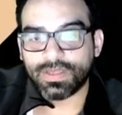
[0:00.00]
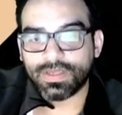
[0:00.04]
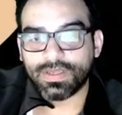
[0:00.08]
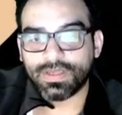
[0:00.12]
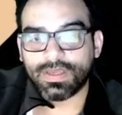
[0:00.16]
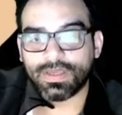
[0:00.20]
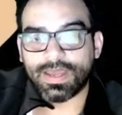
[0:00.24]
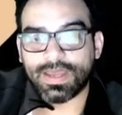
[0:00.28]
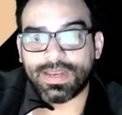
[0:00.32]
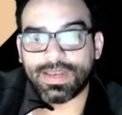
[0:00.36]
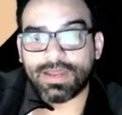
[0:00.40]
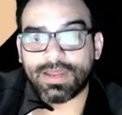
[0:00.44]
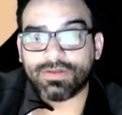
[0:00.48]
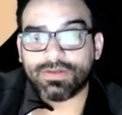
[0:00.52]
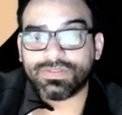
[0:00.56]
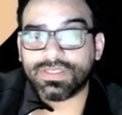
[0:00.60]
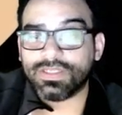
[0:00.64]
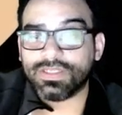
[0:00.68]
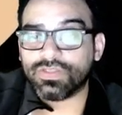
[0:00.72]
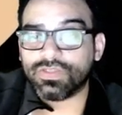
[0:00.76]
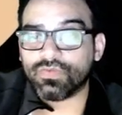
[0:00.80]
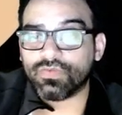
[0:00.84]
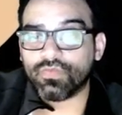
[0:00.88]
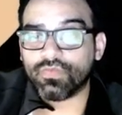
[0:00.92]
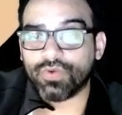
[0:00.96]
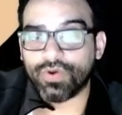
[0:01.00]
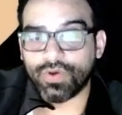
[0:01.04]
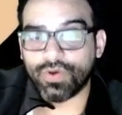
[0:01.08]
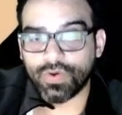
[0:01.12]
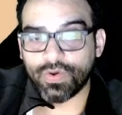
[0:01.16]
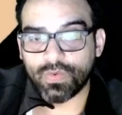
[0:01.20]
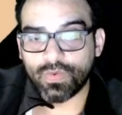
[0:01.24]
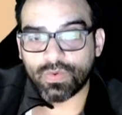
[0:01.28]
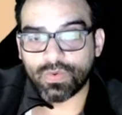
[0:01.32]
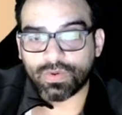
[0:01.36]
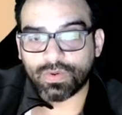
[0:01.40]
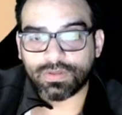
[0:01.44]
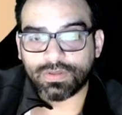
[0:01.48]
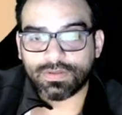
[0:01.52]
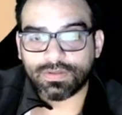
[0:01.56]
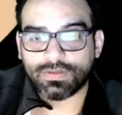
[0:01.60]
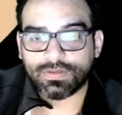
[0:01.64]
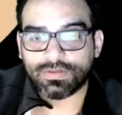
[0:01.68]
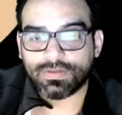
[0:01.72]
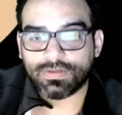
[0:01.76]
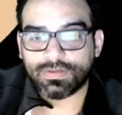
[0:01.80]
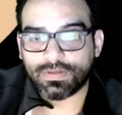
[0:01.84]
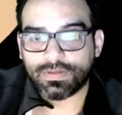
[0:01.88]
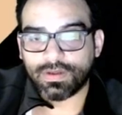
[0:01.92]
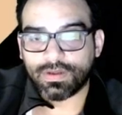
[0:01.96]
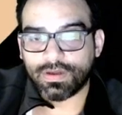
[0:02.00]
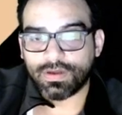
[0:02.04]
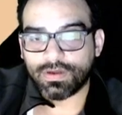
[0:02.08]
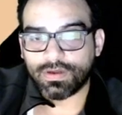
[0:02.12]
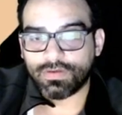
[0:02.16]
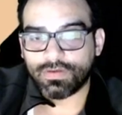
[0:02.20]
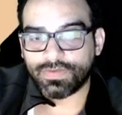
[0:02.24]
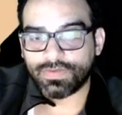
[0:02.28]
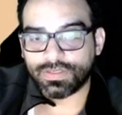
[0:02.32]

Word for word: announced its renewal of